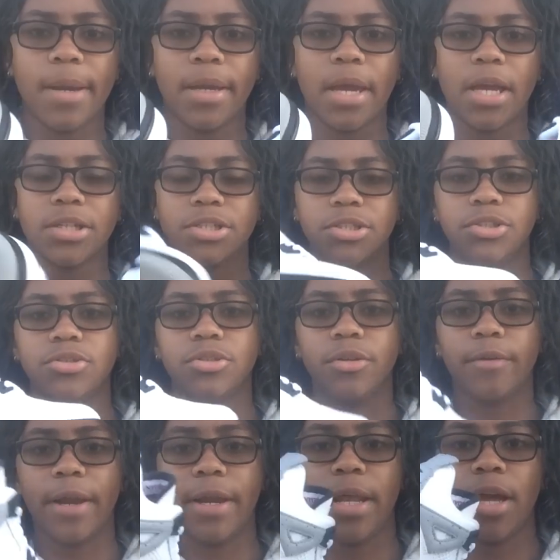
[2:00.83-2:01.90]
might actually do it
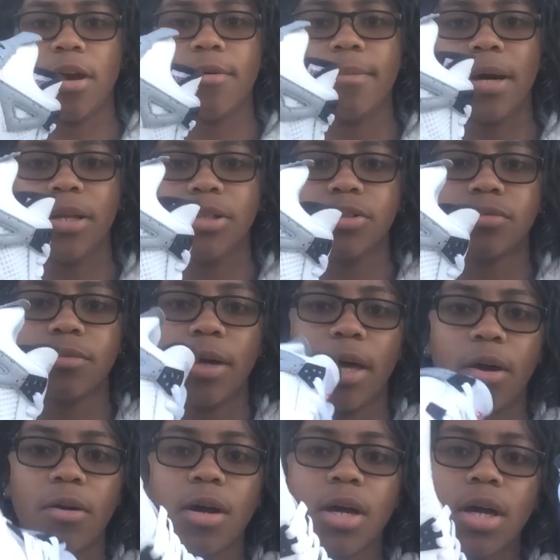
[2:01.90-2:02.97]
right now, might as
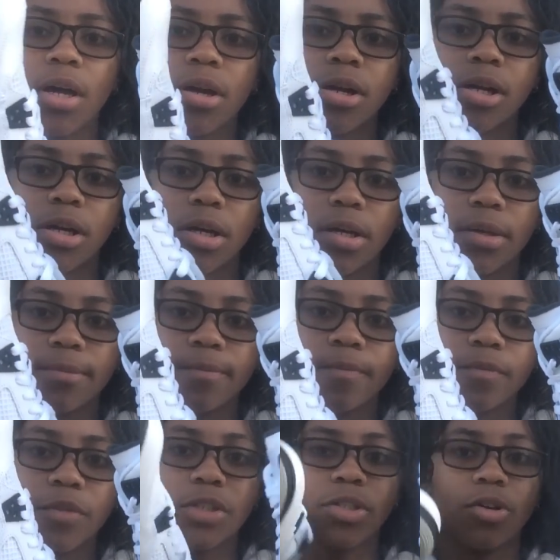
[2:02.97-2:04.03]
well. Um,
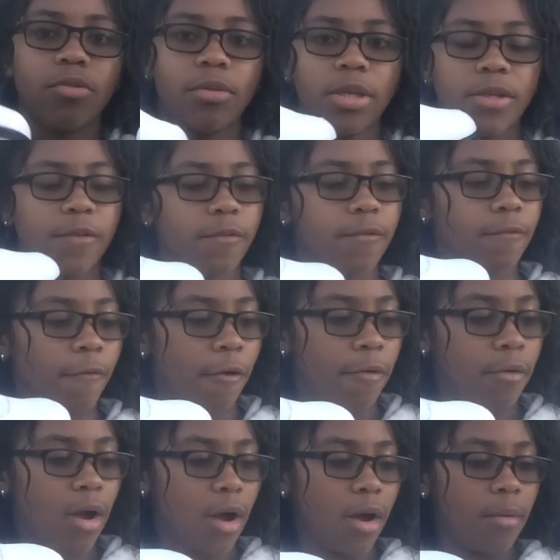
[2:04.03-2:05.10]
just a quick
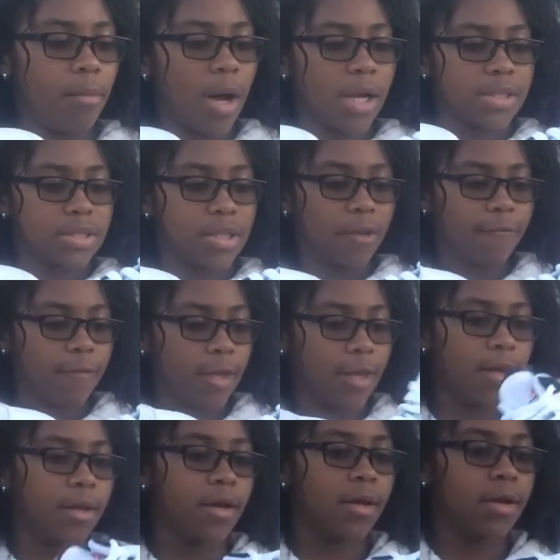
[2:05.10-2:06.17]
uh, unboxing
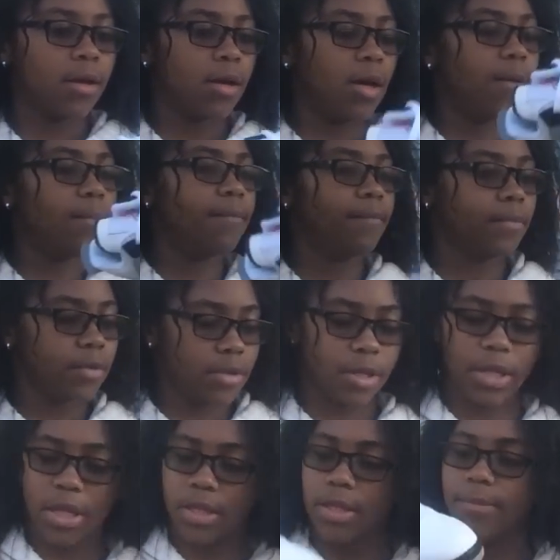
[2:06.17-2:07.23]
vid. Um,
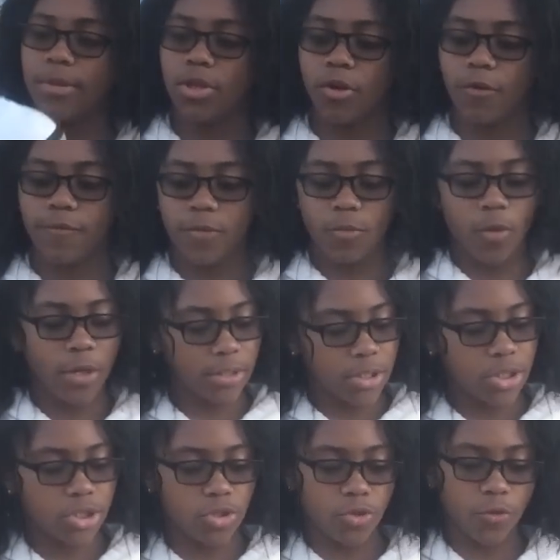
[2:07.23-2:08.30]
again, let me know if you wanted
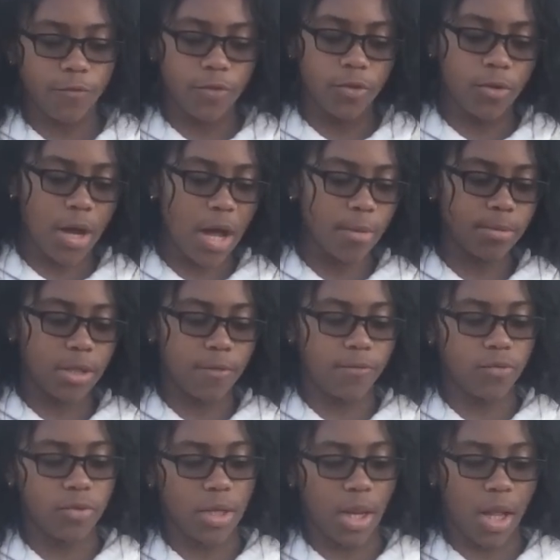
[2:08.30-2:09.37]
this shoe, if you copped it,
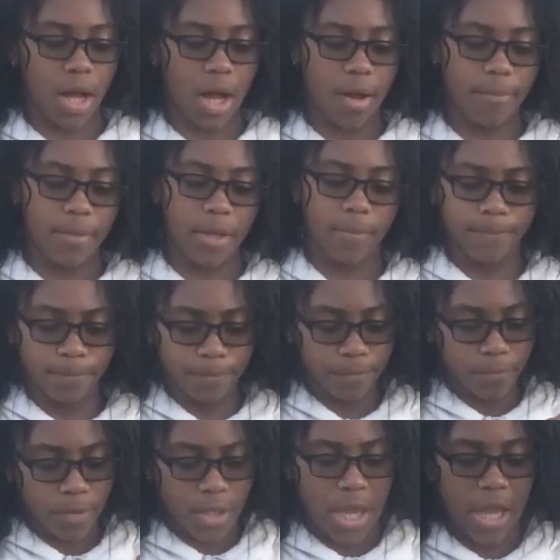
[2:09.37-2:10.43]
if you didn't cop it,
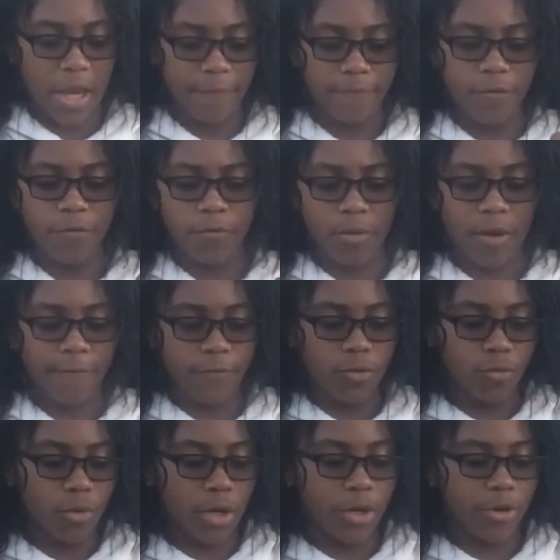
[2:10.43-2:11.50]
and if you if
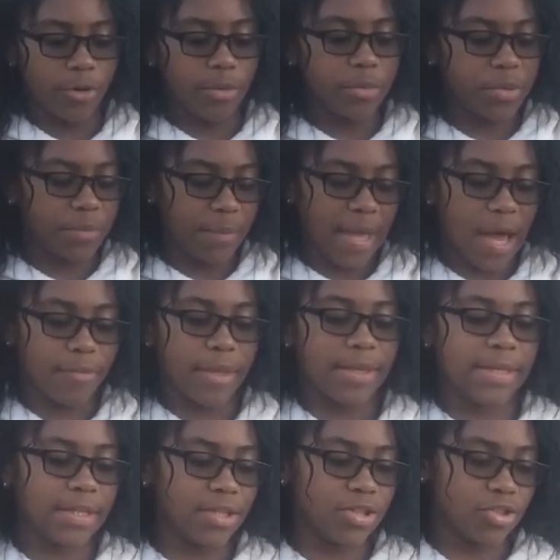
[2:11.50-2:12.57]
you agree with me how they
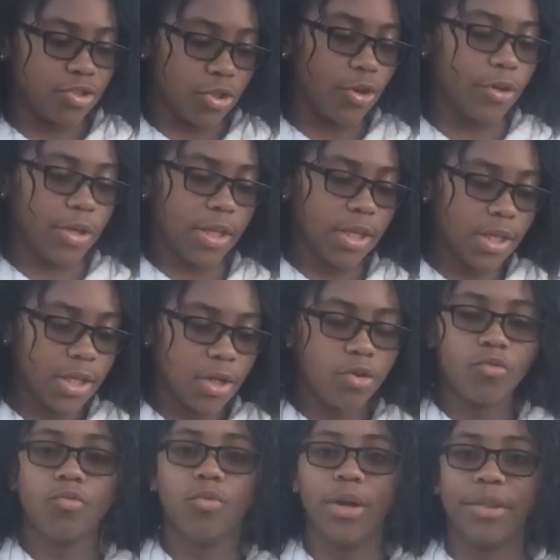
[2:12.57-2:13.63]
did us dirty
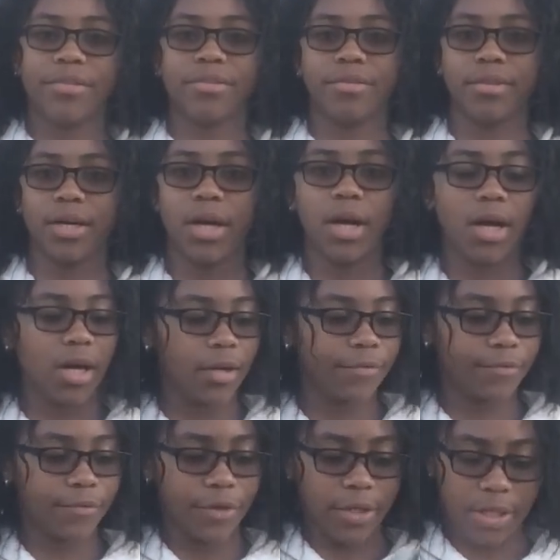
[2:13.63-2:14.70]
with the uh,
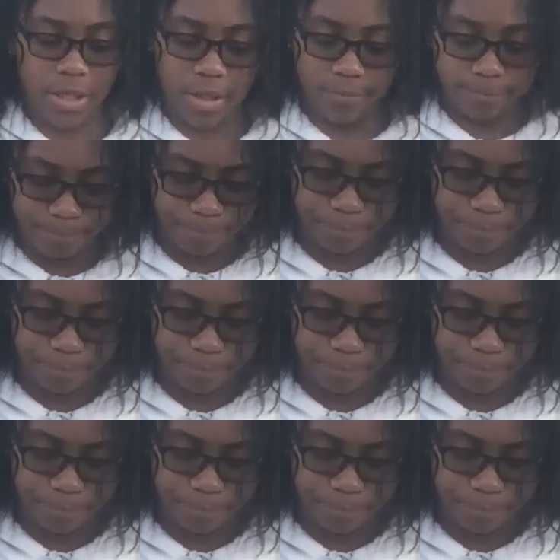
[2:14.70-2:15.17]
freaking